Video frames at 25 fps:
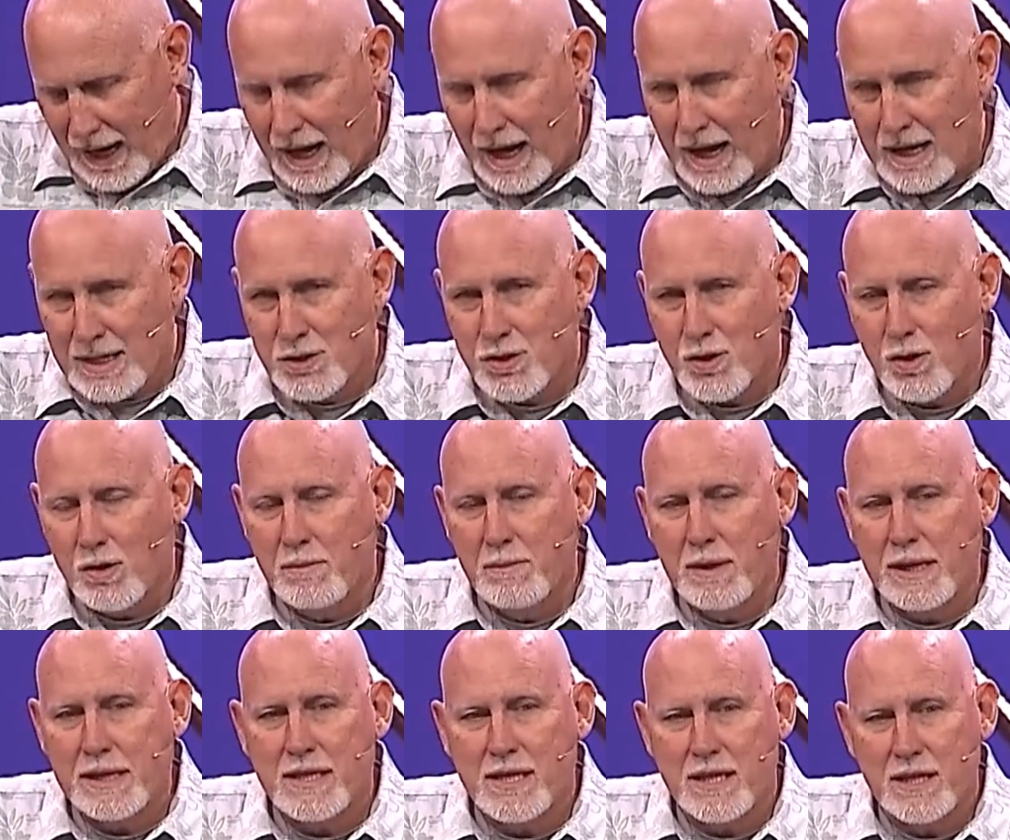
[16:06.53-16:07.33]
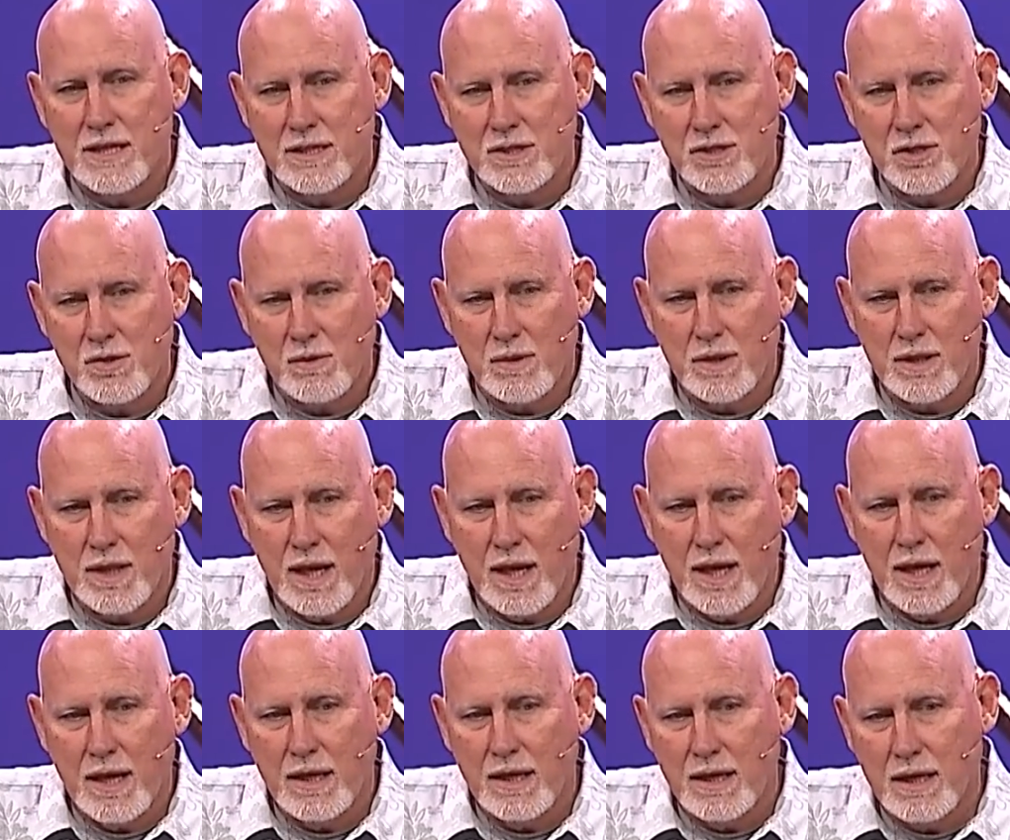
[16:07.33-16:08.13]
I told my kids when
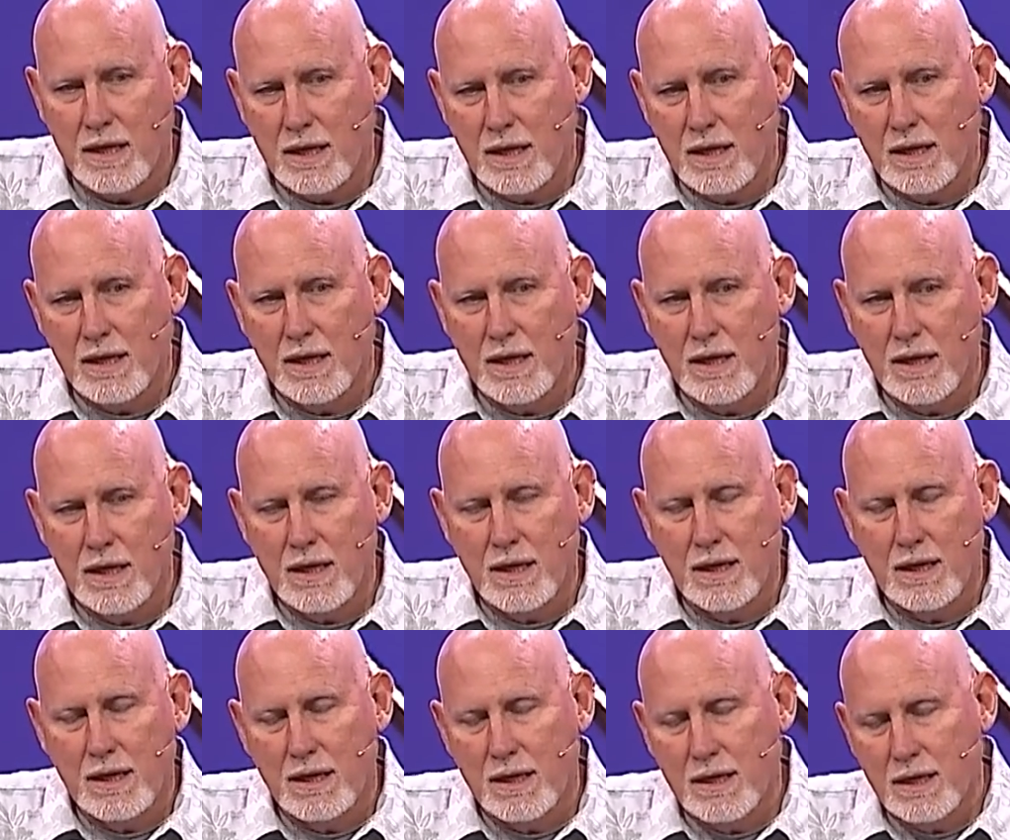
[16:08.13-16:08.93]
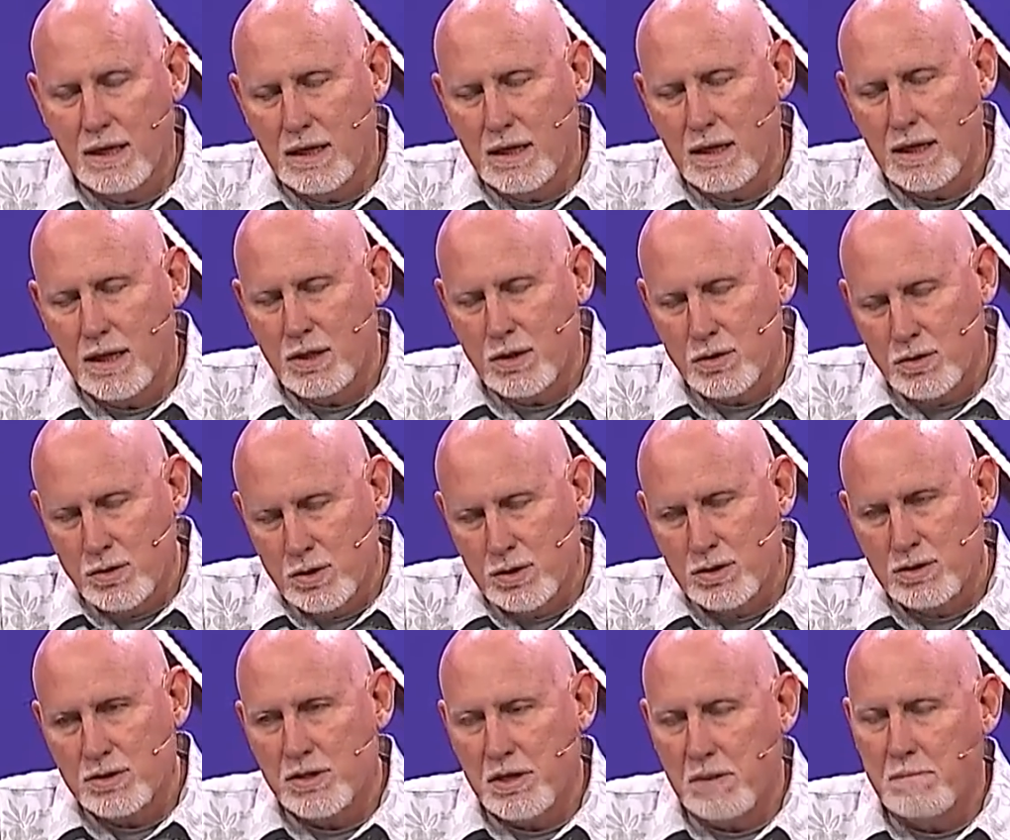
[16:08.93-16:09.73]
they
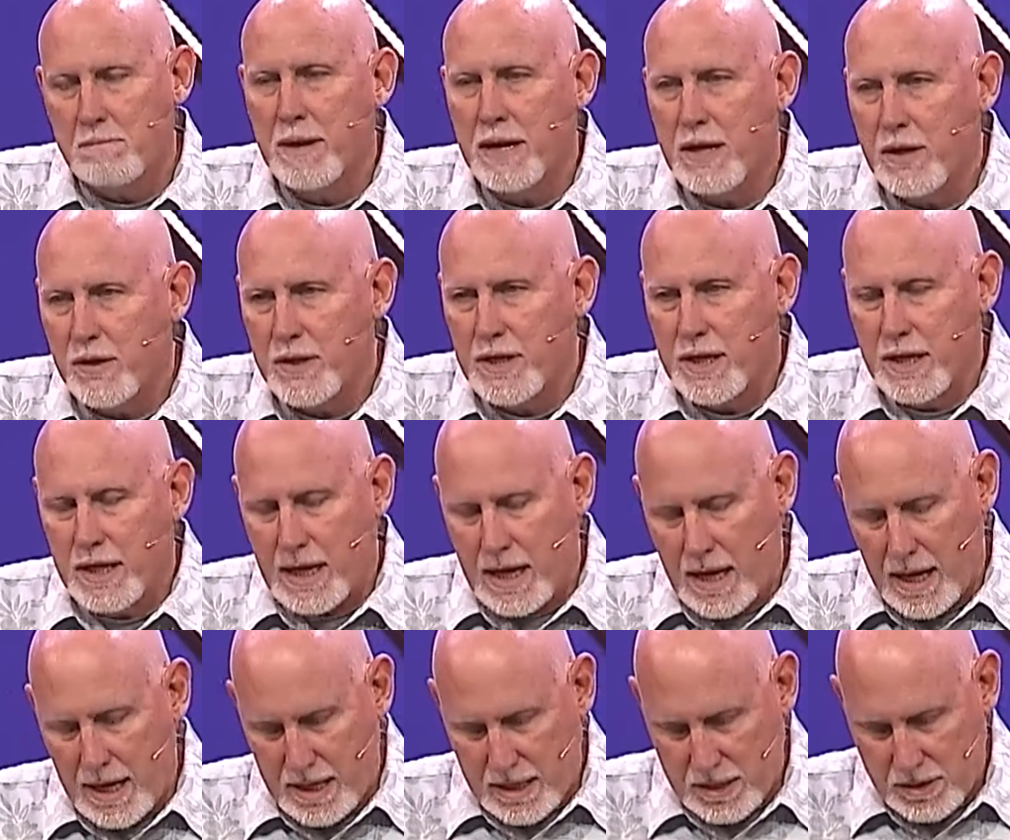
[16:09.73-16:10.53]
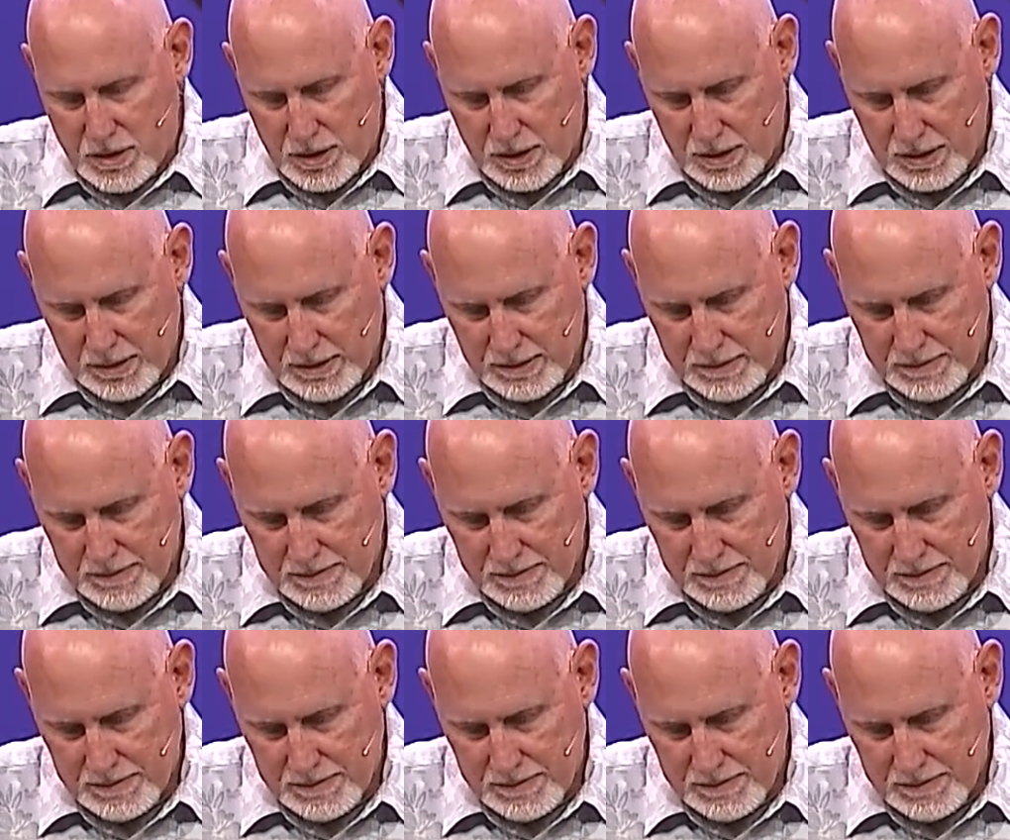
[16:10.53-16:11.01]
grew to marrying age,